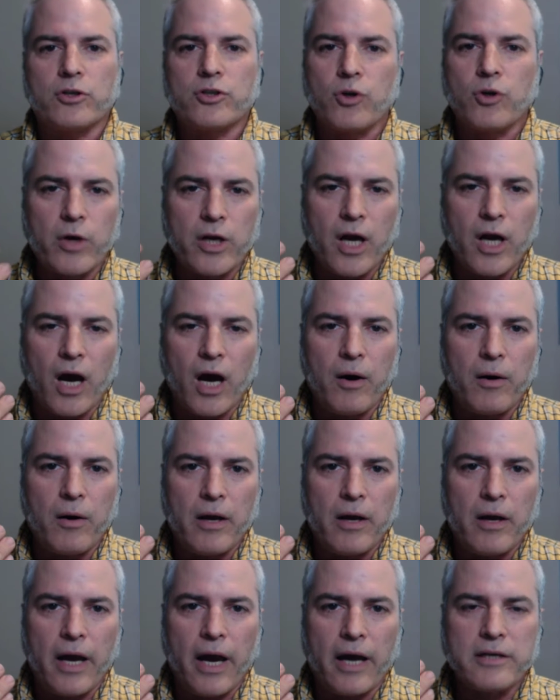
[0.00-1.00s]
So when,
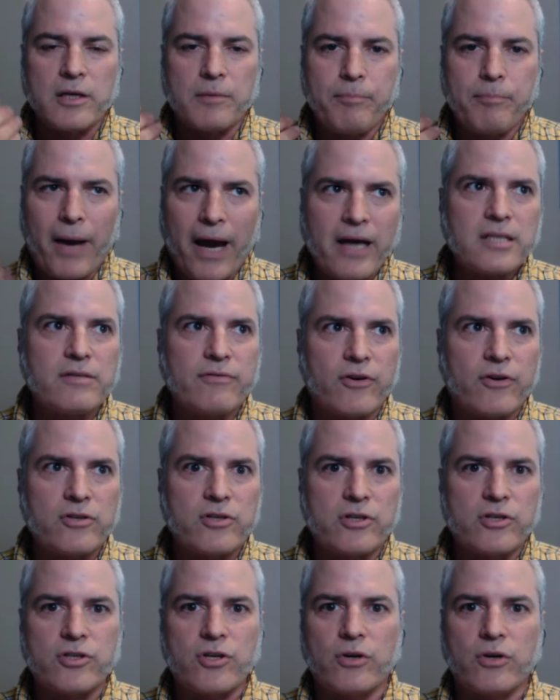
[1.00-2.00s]
as a passive house
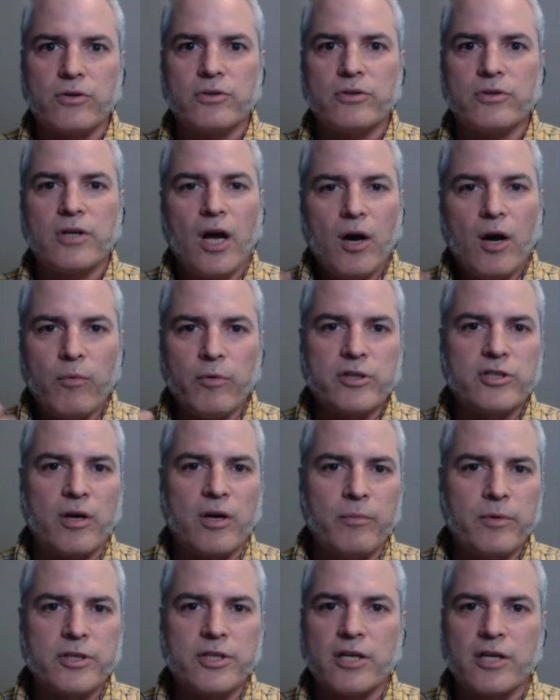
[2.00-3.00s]
consultant, when
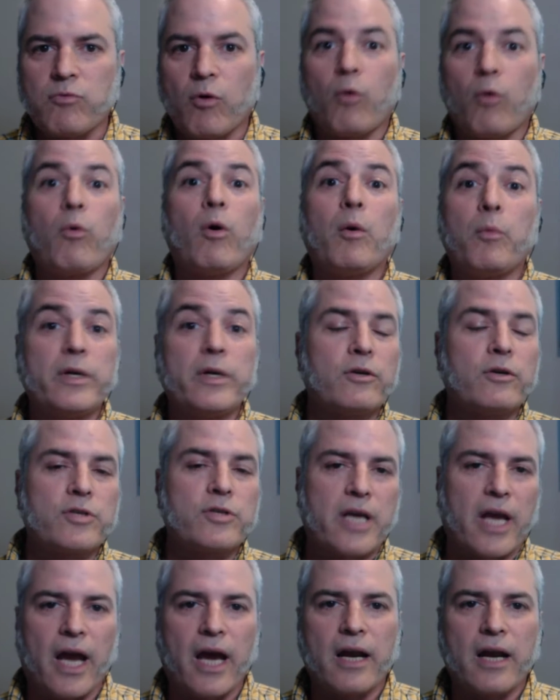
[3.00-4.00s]
someone says, well, what windows
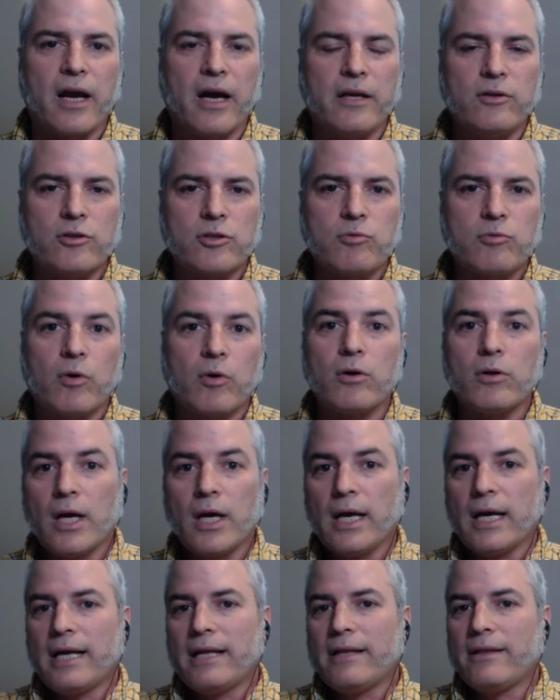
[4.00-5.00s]
can I use? Well,
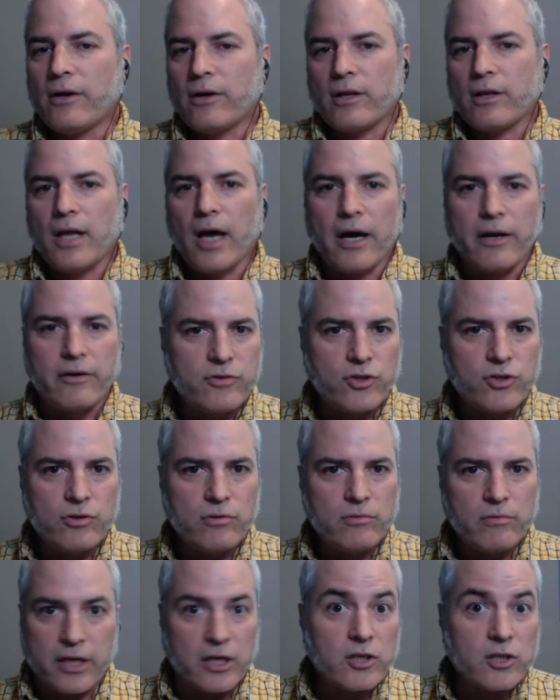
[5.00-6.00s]
there are a lot of
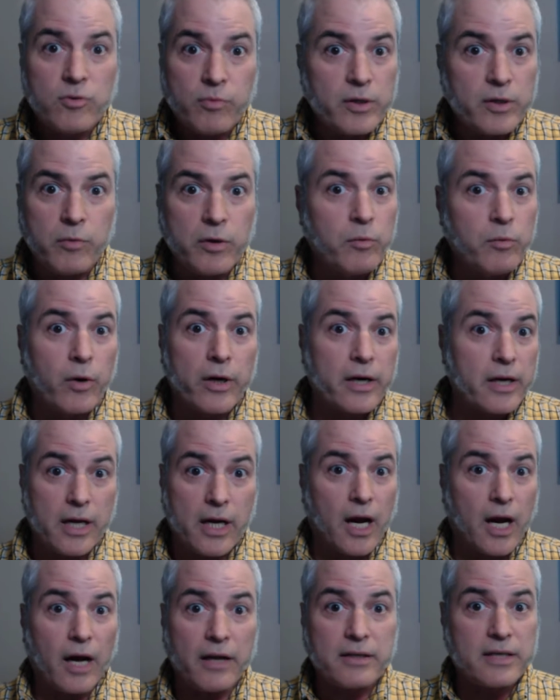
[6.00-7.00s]
things. We want to
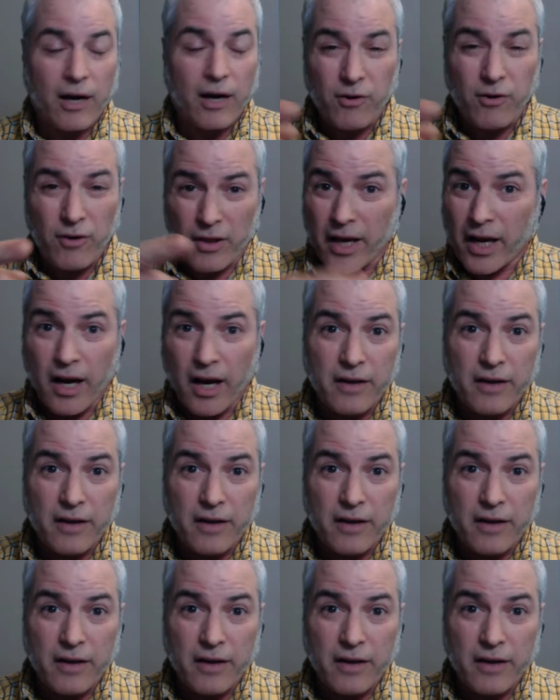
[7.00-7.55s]
cut down on that